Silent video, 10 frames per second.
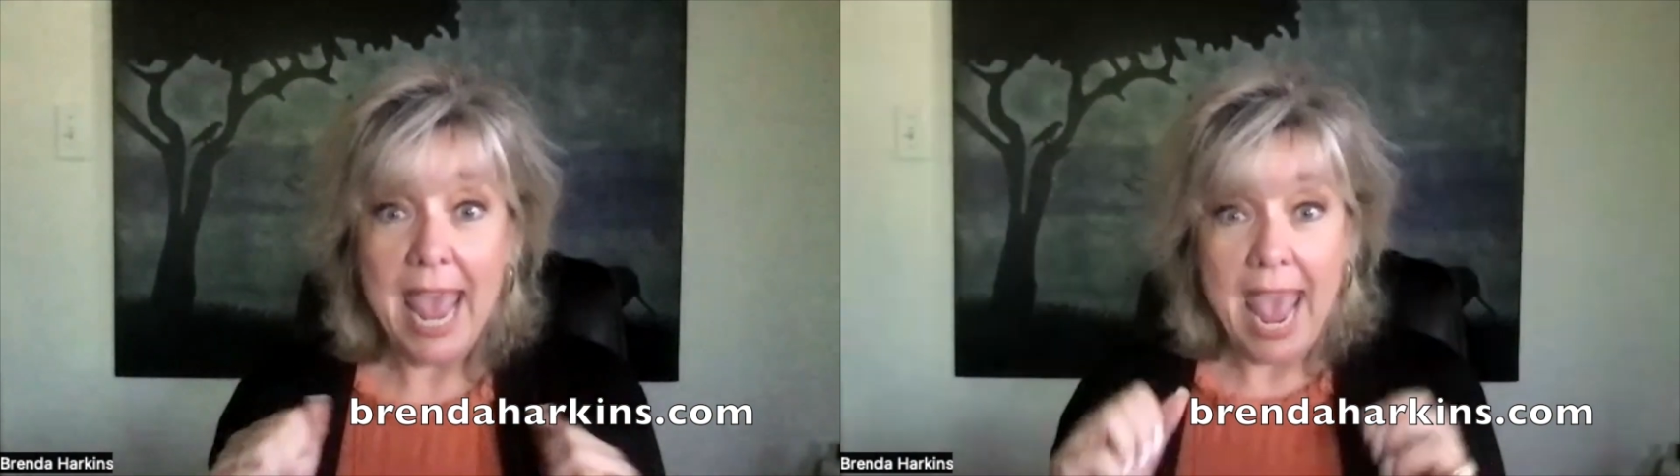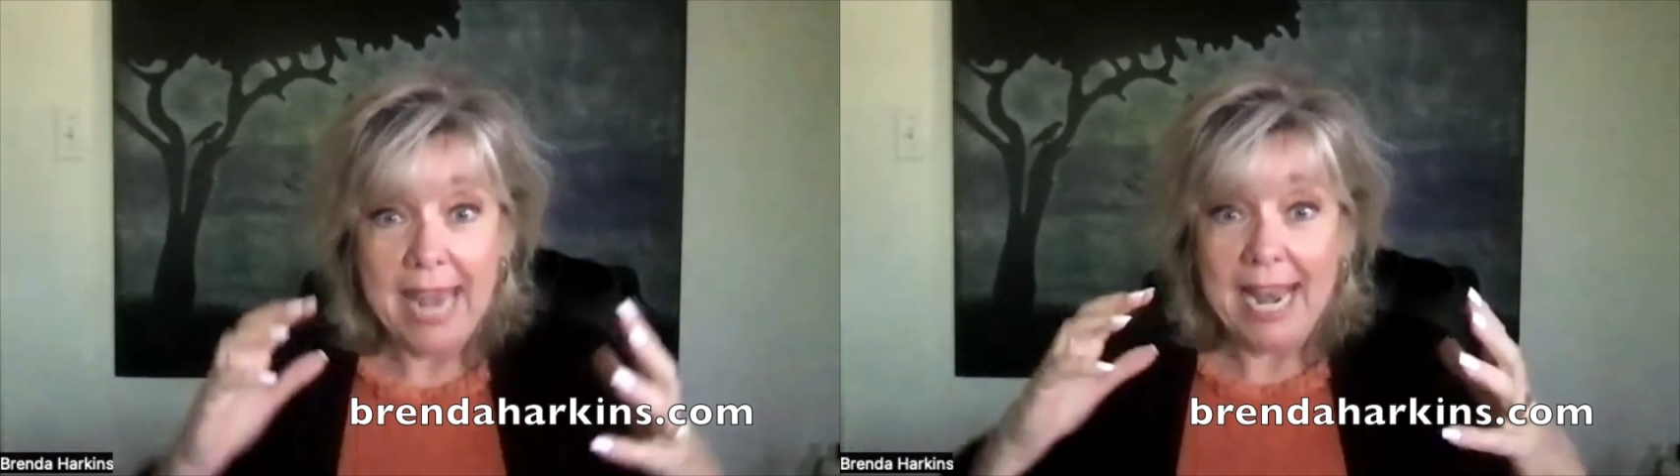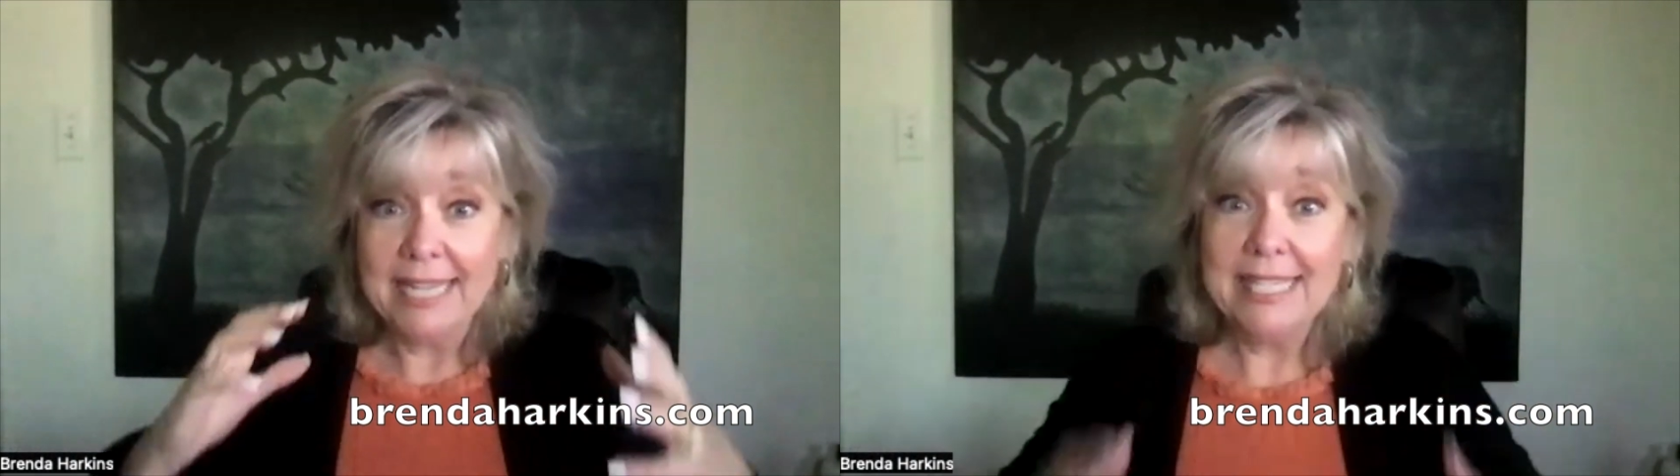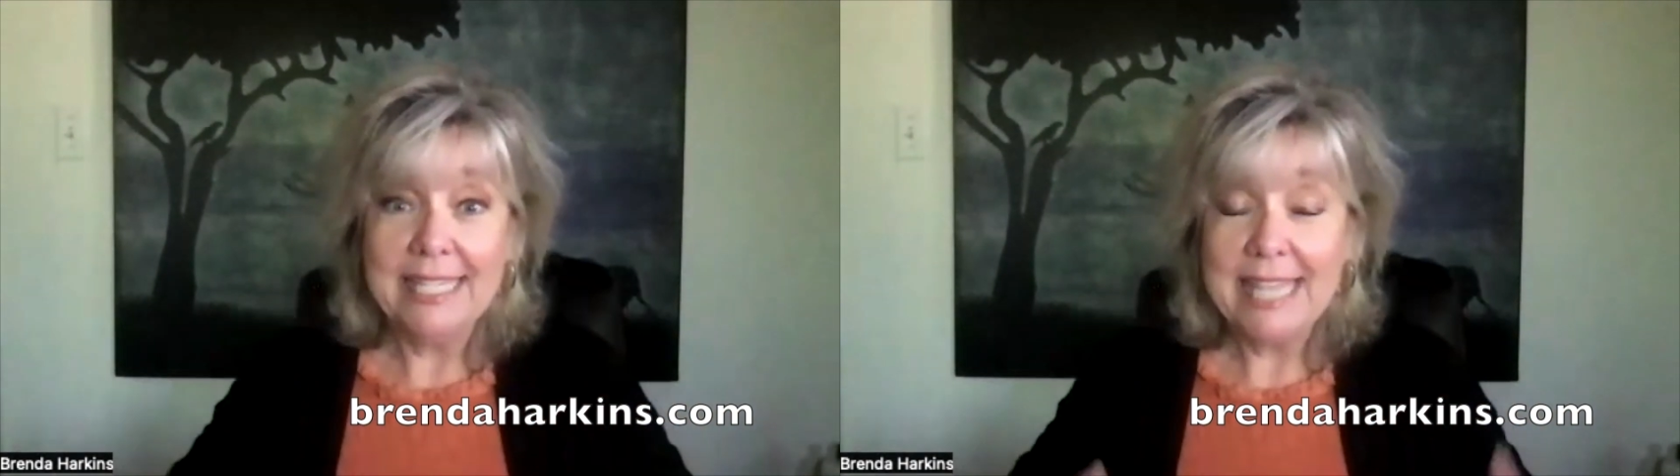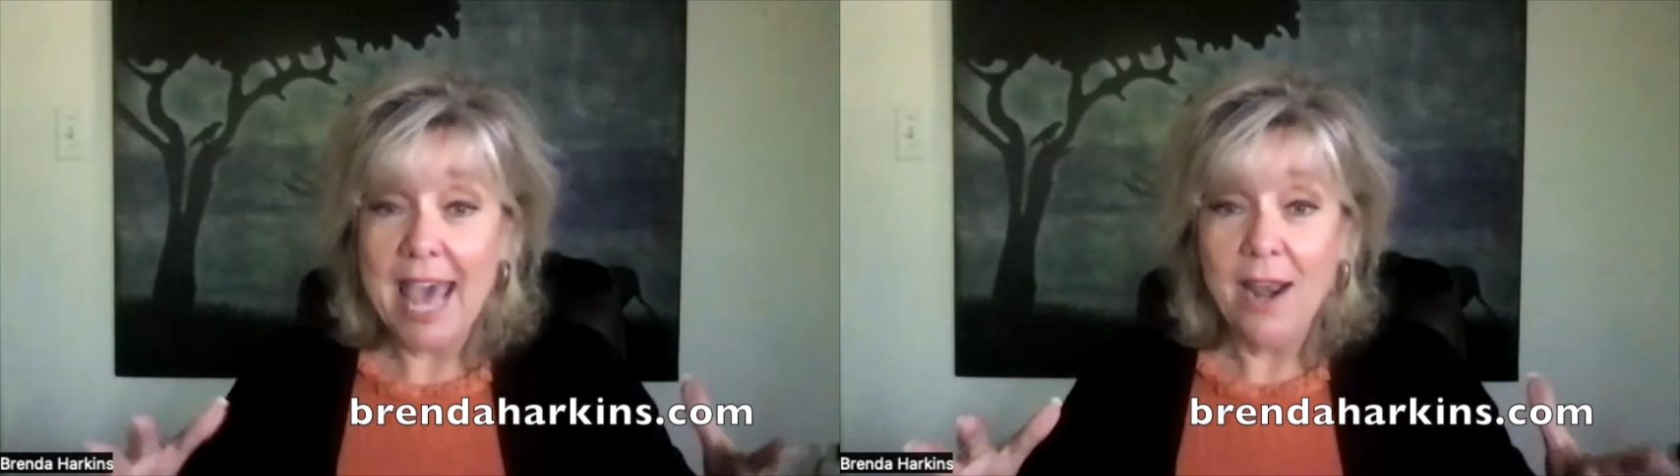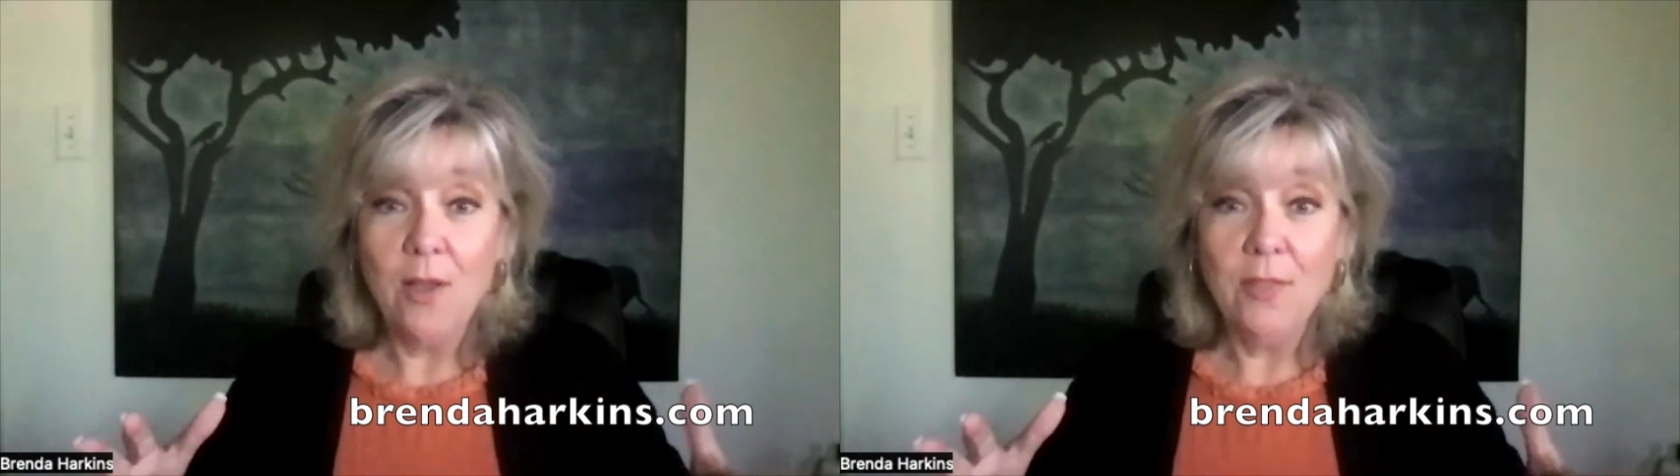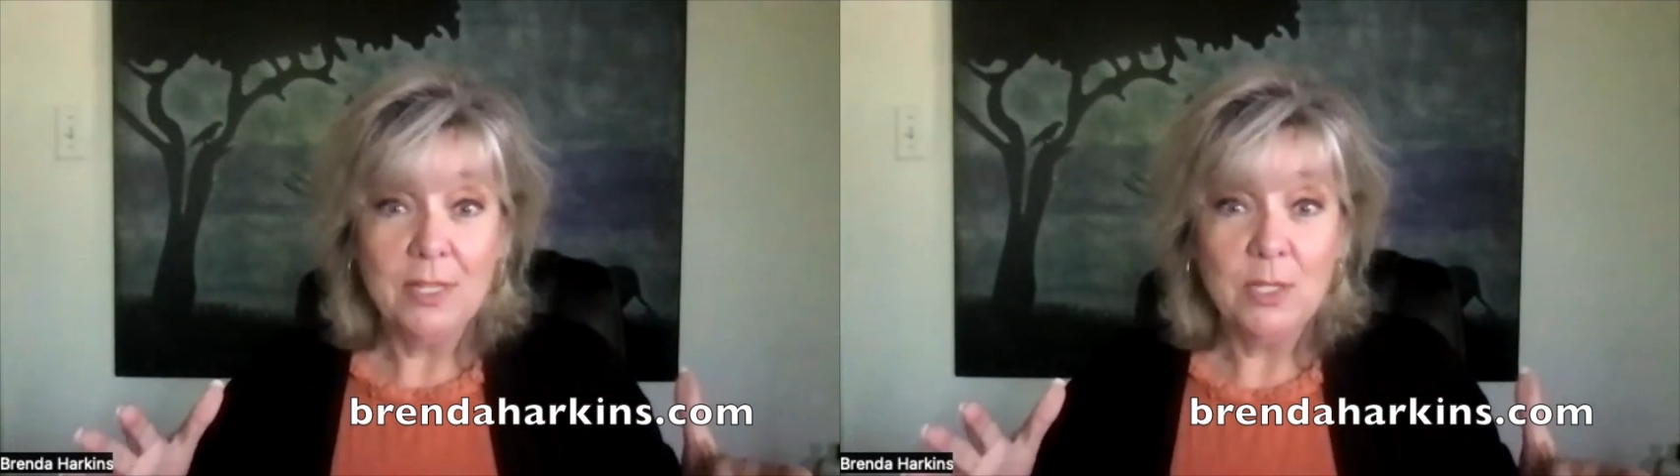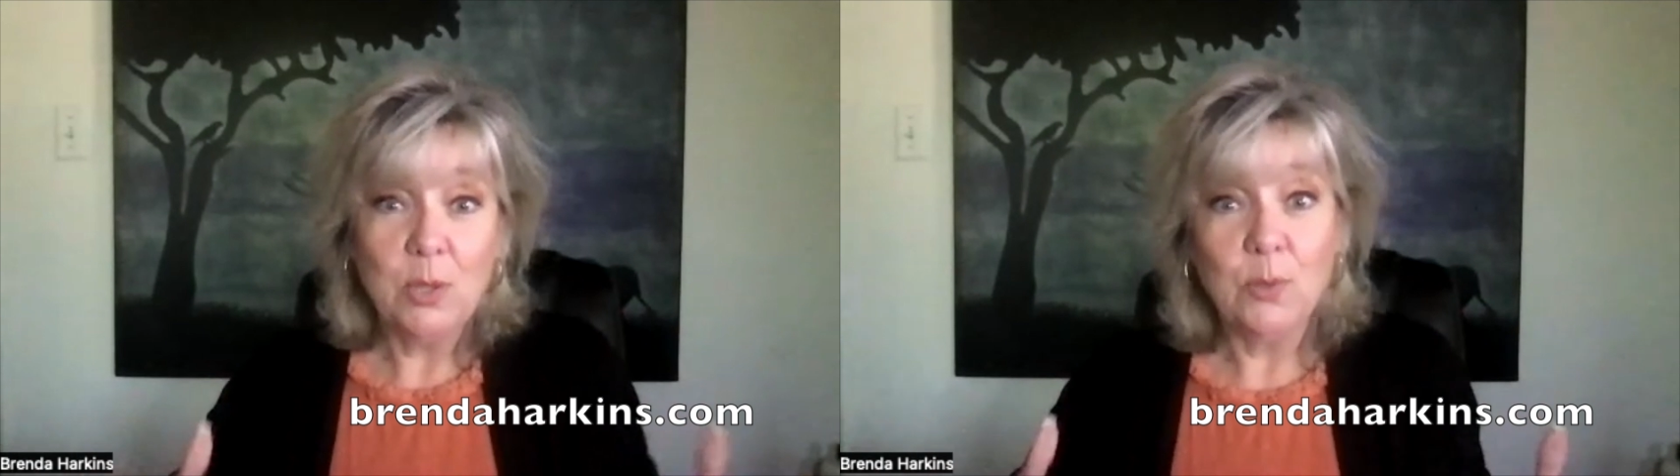and I sat on this